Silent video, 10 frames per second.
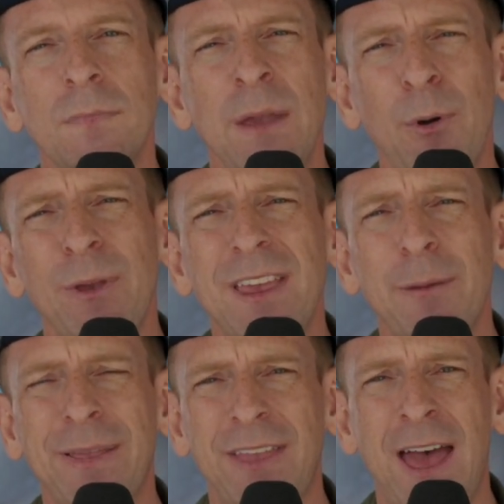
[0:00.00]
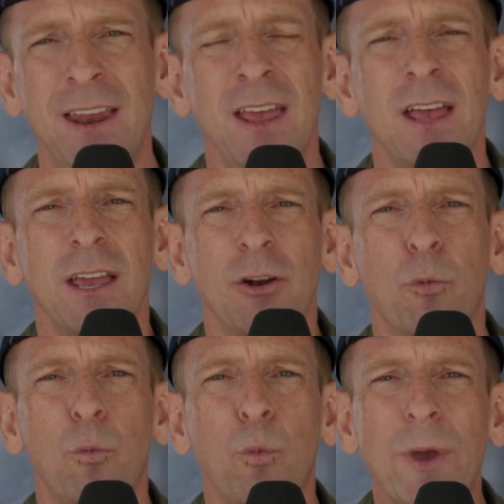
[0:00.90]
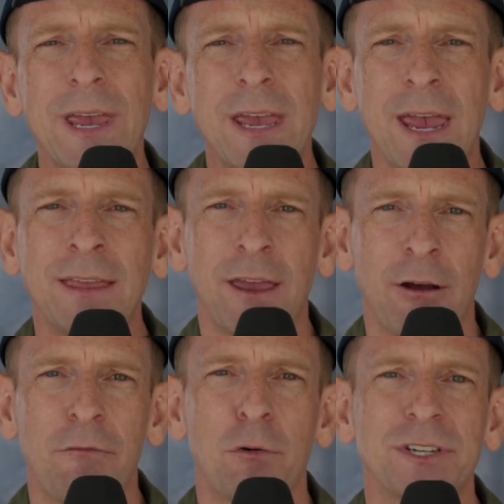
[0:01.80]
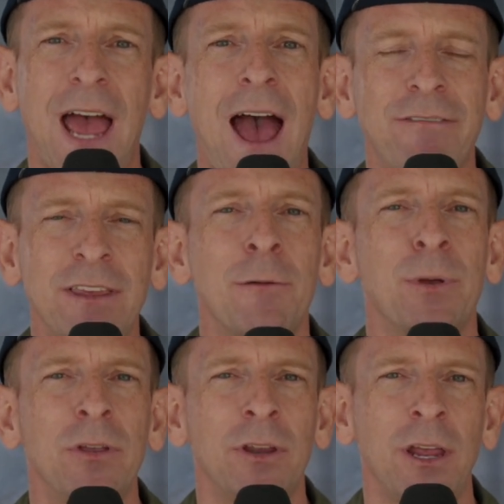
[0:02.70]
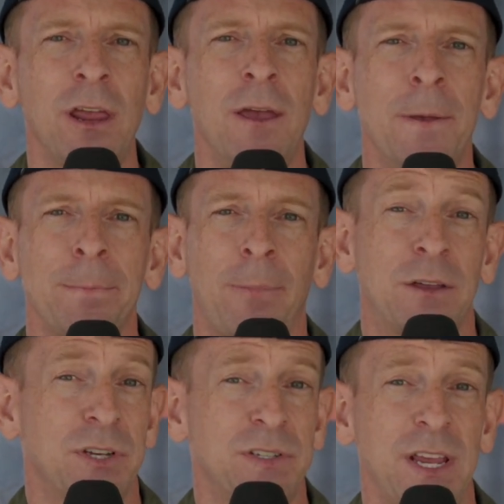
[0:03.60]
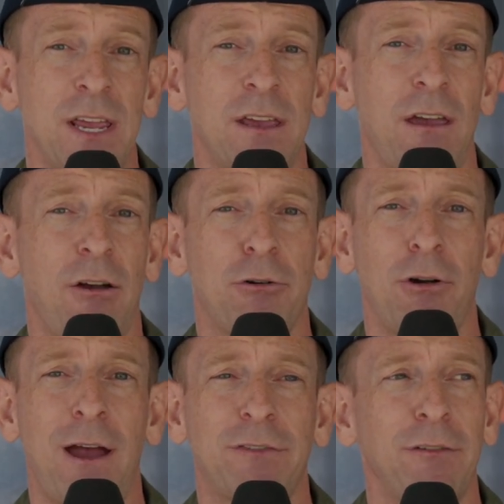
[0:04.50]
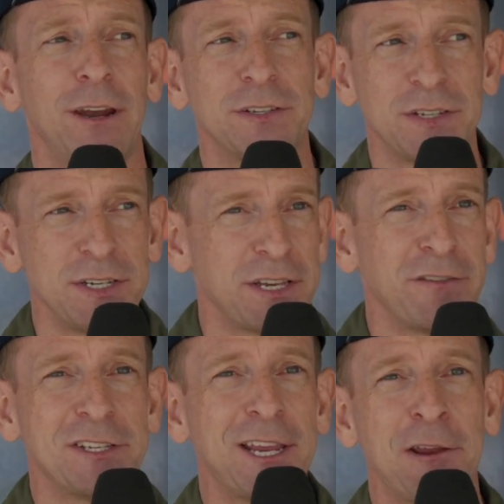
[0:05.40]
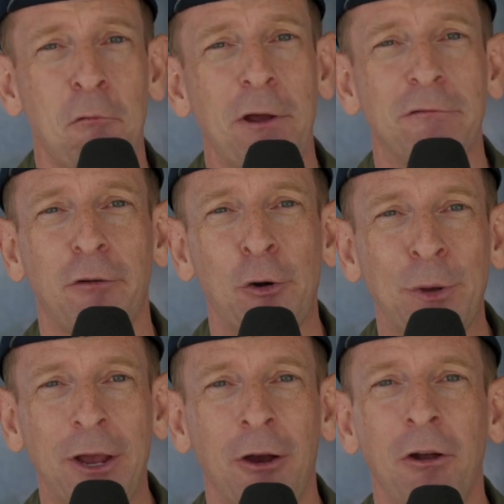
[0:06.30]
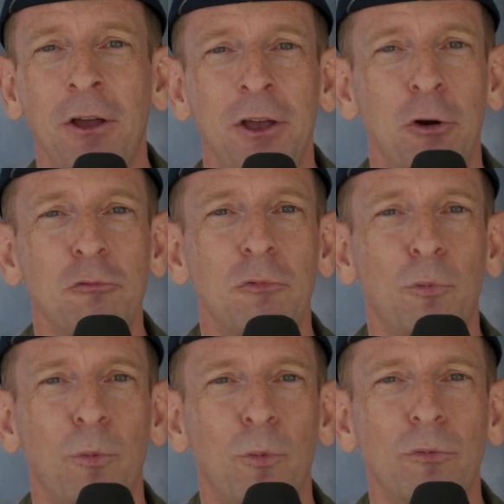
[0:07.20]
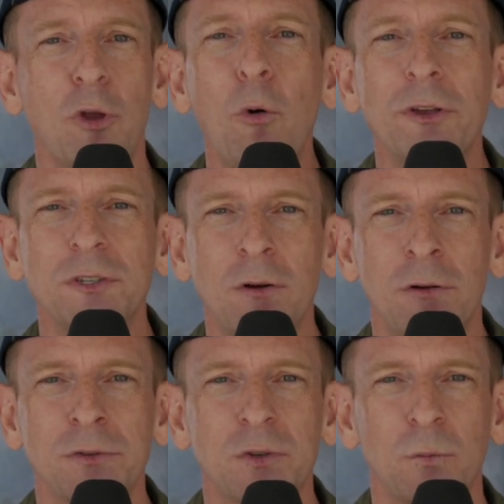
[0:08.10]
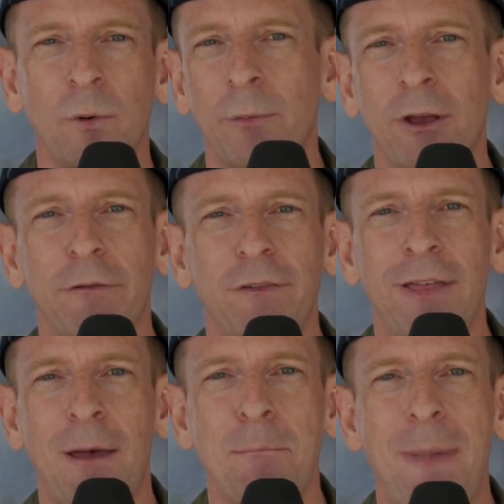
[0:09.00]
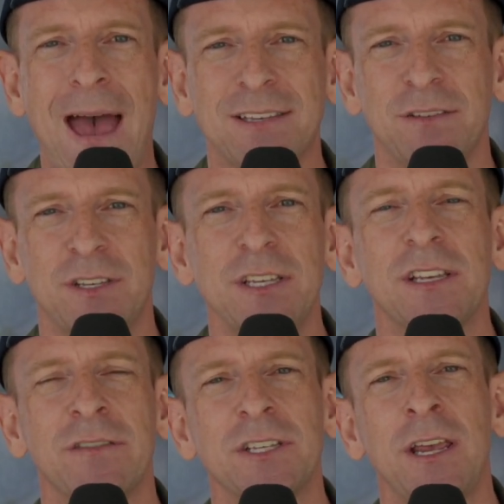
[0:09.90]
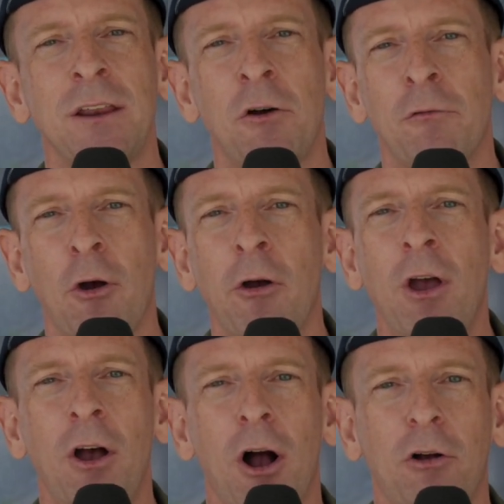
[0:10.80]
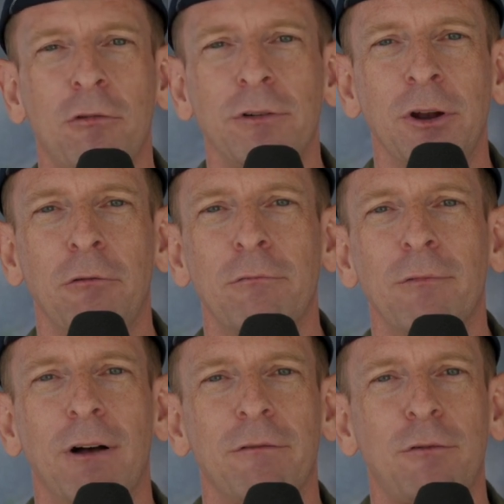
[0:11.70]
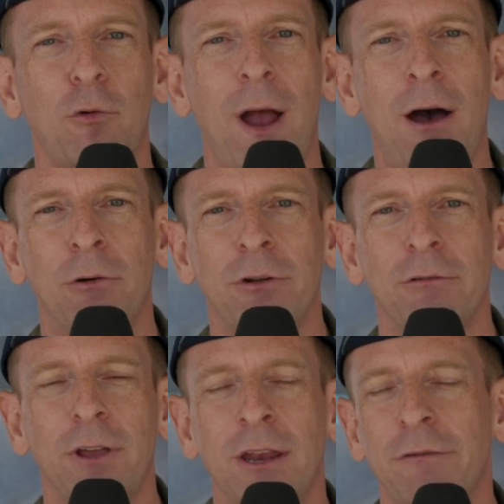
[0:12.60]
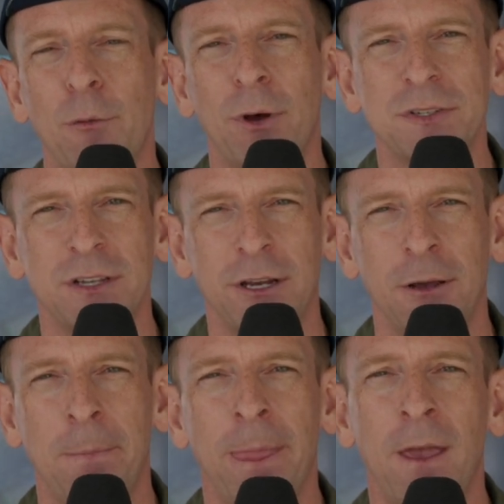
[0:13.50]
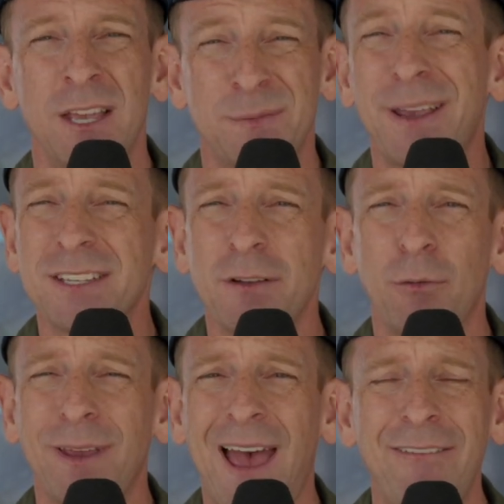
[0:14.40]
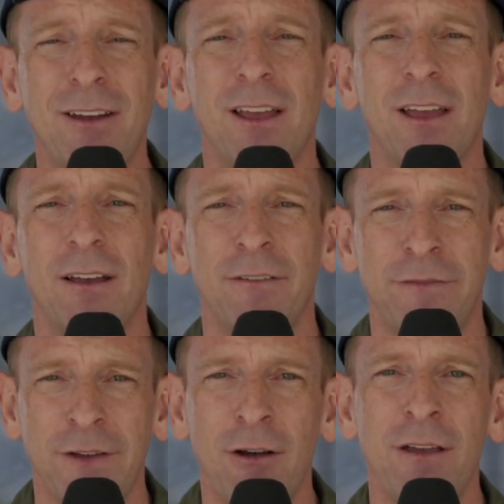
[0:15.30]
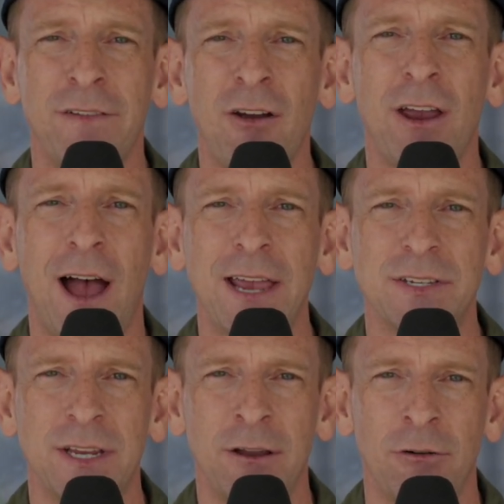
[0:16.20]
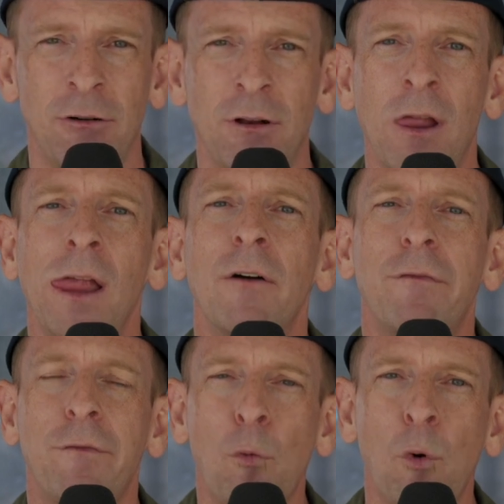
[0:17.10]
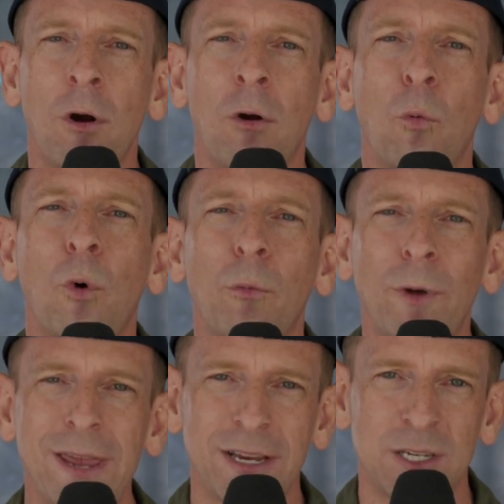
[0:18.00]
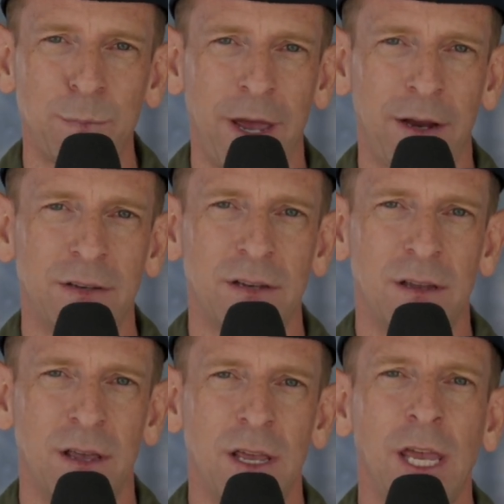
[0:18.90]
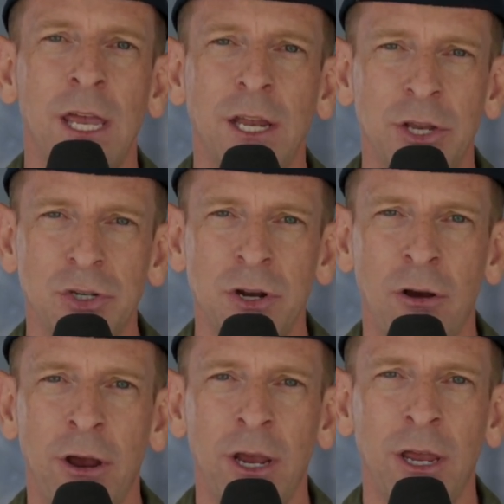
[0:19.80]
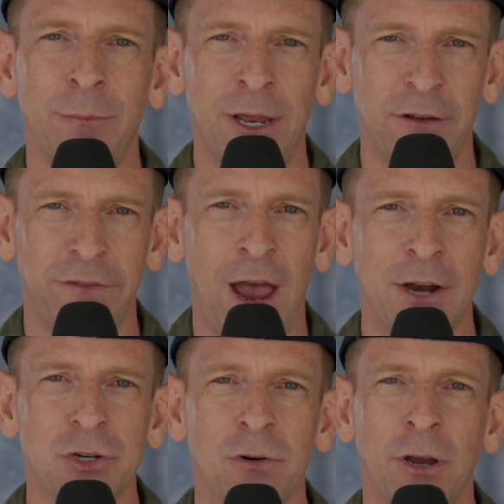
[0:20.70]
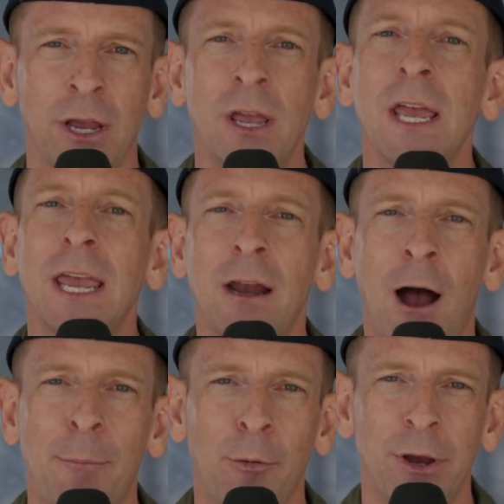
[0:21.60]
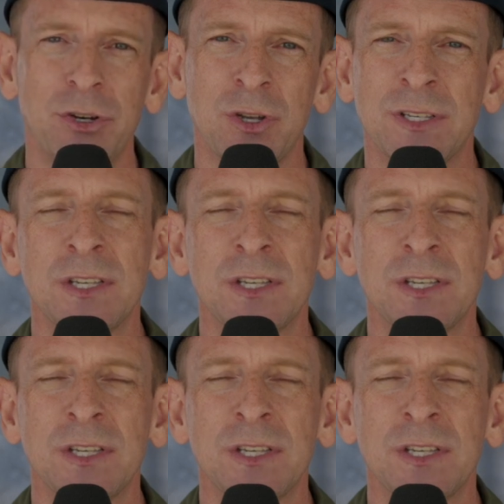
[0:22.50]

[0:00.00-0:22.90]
And when we think about that, you know, we in the Air Force have the ability to take aircraft. I've got a C-17 right in front of me here. You know, no concerns when we go fly that massive C-17 over, a, you know, a crowd of, in a football stadium. It's because we have a, a very, very high standard for what we expect in engineering and manufacturing, in operations.